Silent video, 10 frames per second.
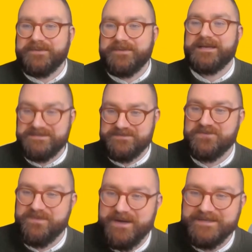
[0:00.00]
Thanks for
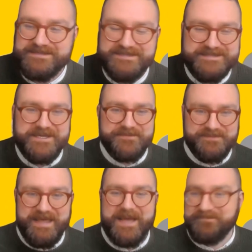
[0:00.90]
the reminder.
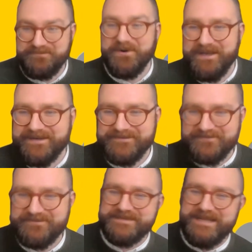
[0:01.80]
So yeah, brilliant.
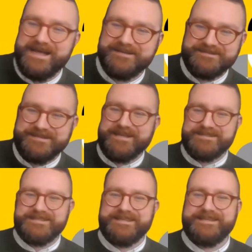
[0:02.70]

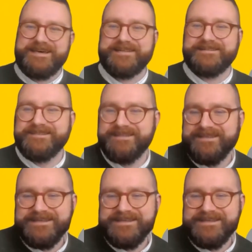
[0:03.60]
Delighted to hear that.